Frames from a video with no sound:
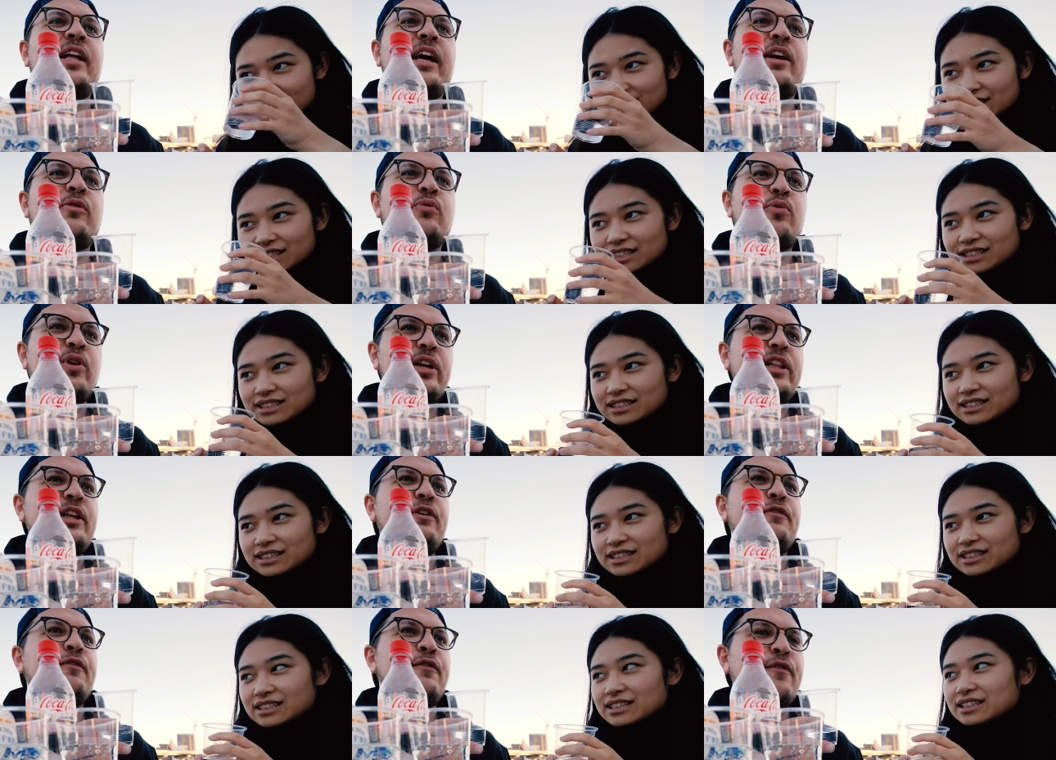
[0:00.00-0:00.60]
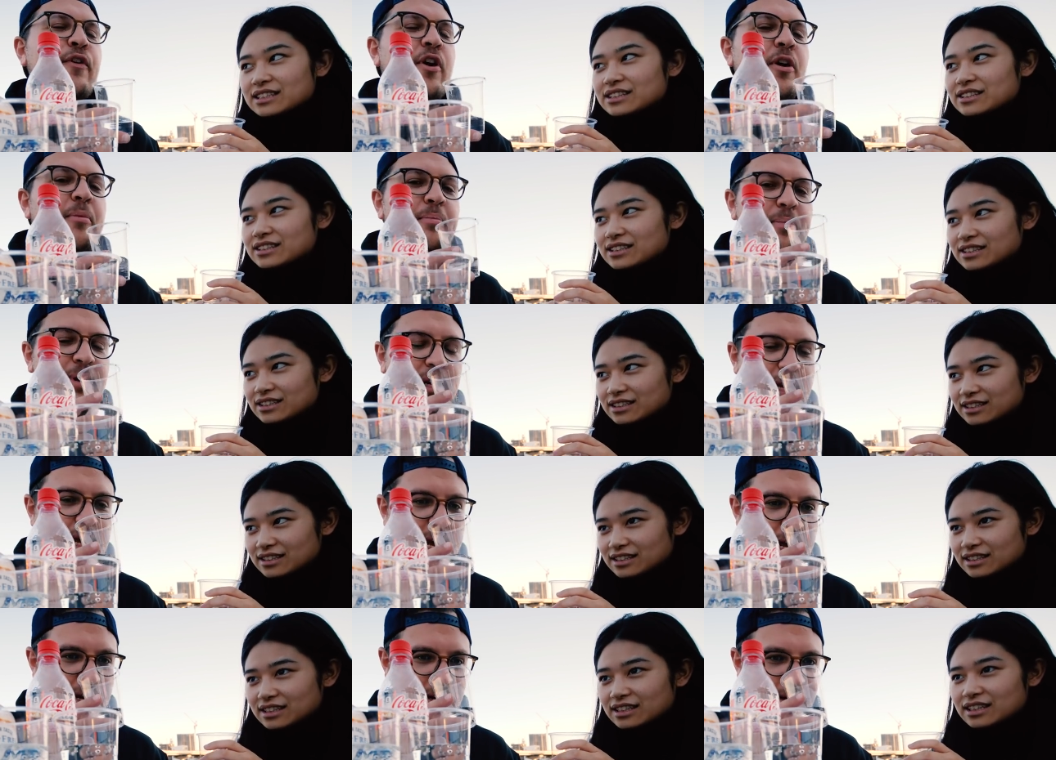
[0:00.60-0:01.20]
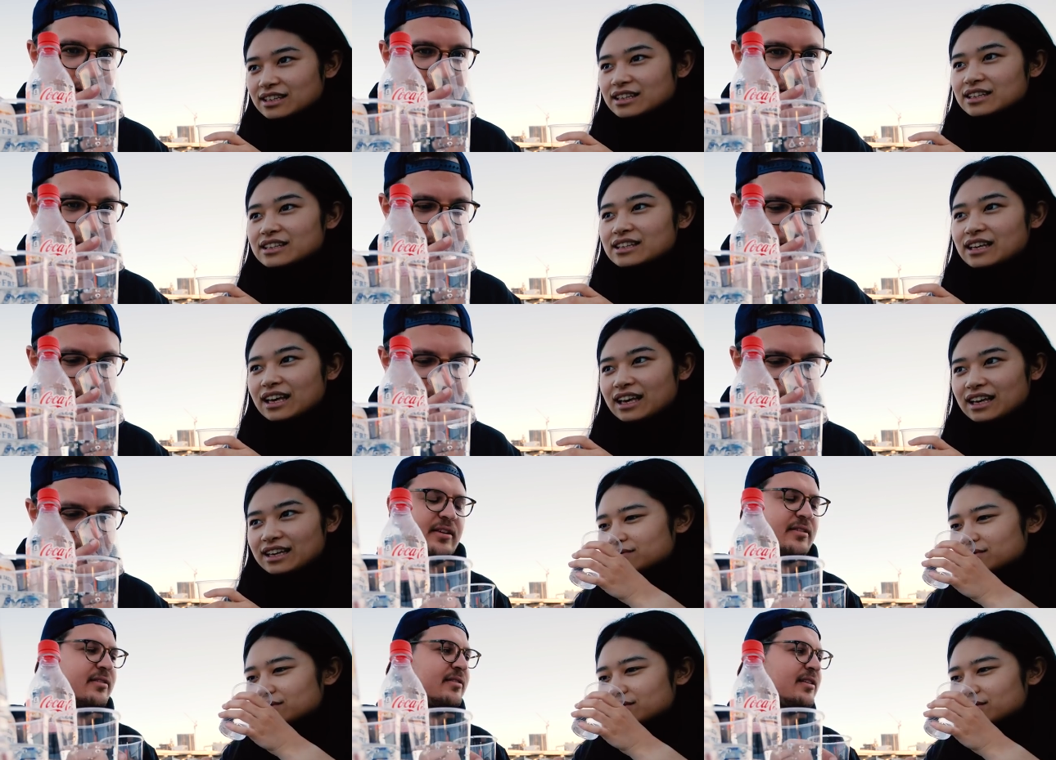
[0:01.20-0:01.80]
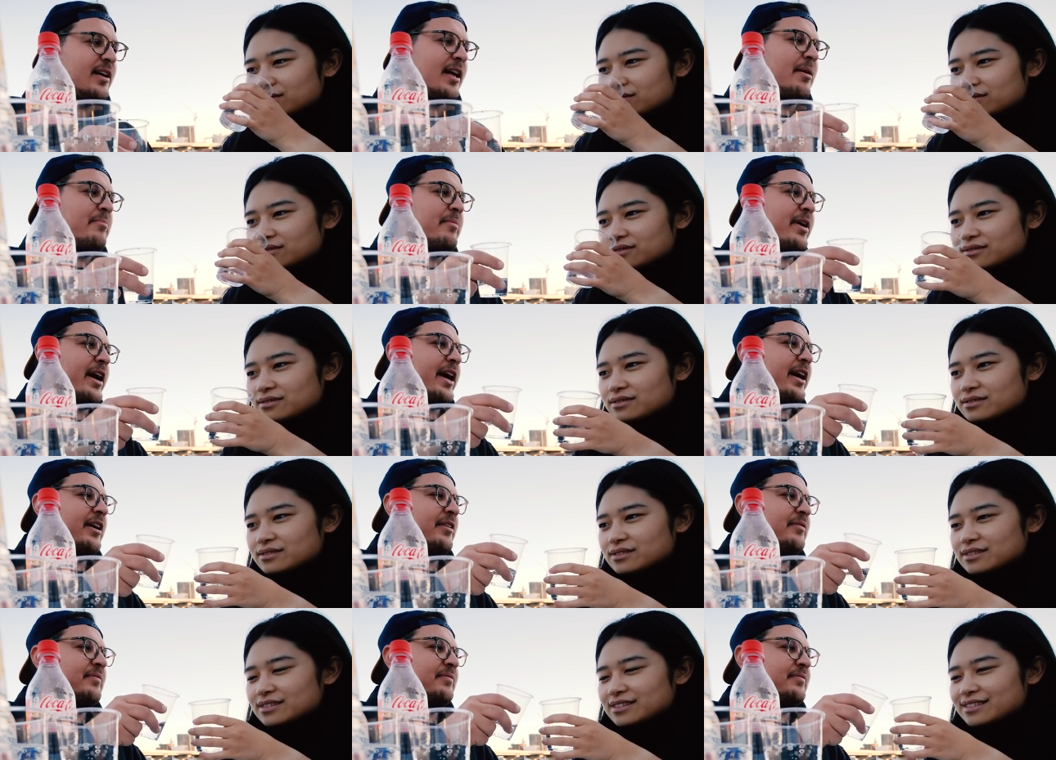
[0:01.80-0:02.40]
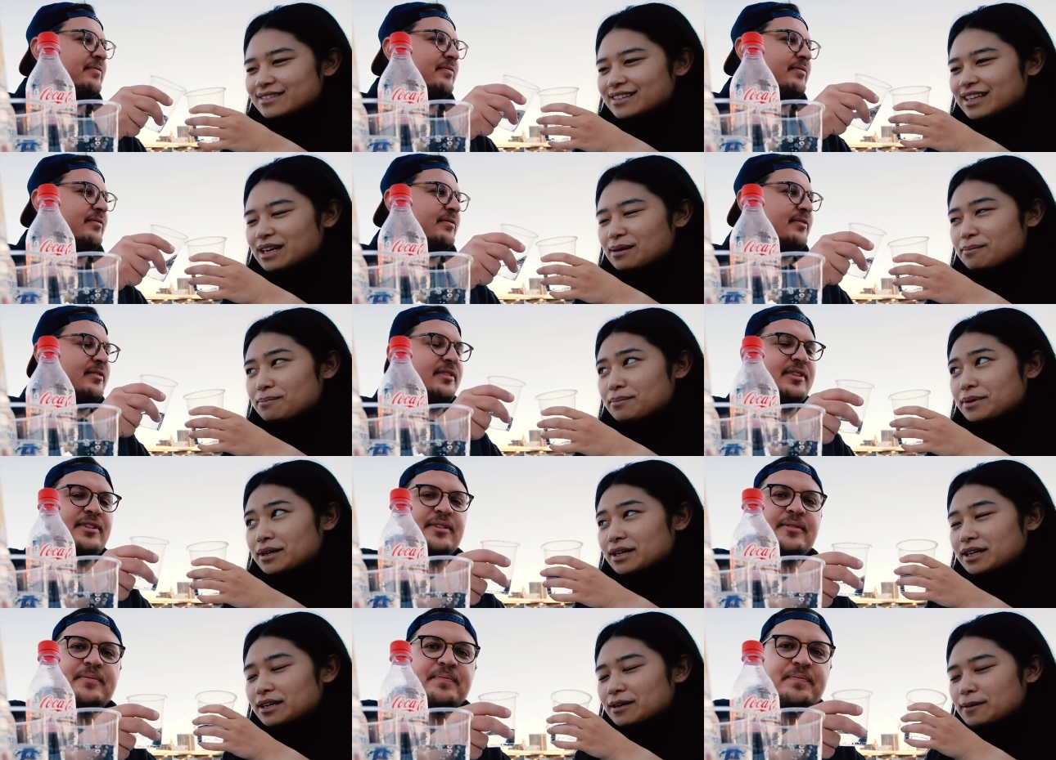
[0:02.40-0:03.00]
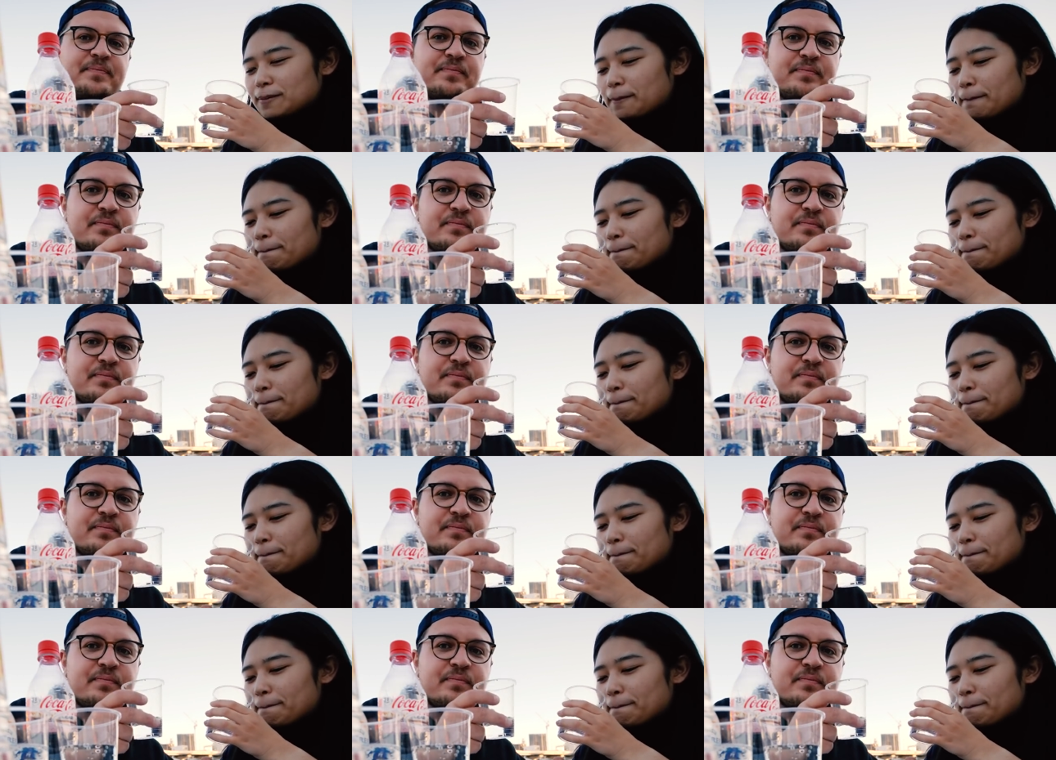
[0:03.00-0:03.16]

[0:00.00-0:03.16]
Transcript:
Speaker 1: like really firm banana. Yeah. Kanpai. Kanpai.